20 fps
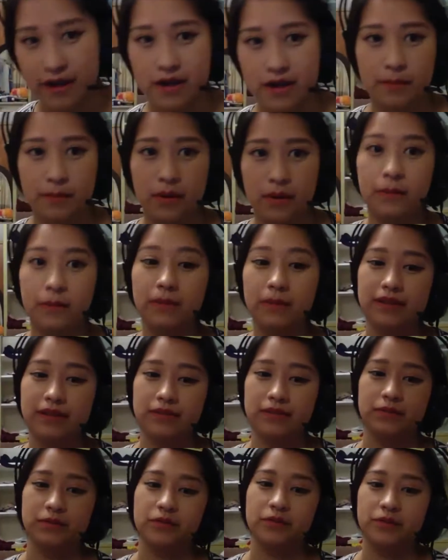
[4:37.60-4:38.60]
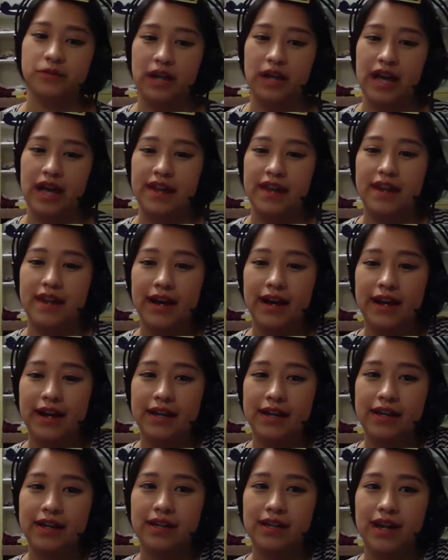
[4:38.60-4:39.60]
public school, and
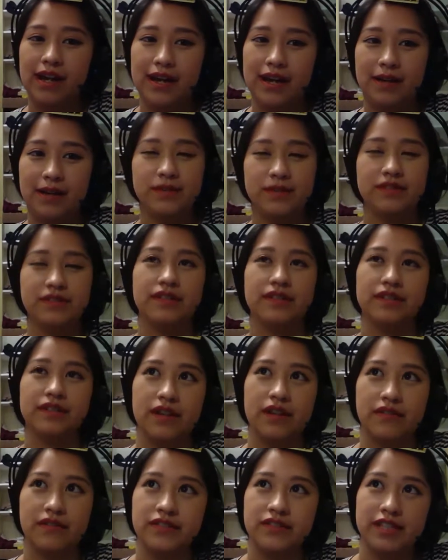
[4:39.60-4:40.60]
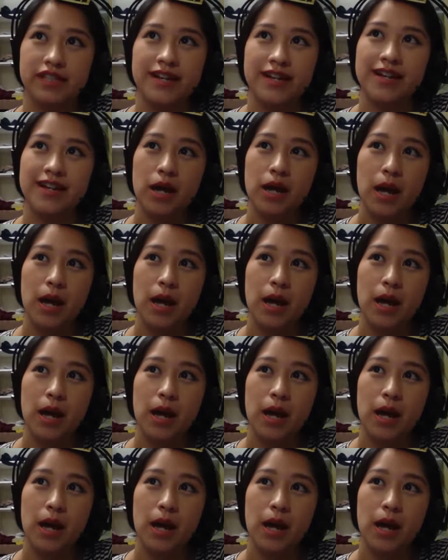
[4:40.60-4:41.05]
I absolutely loved it.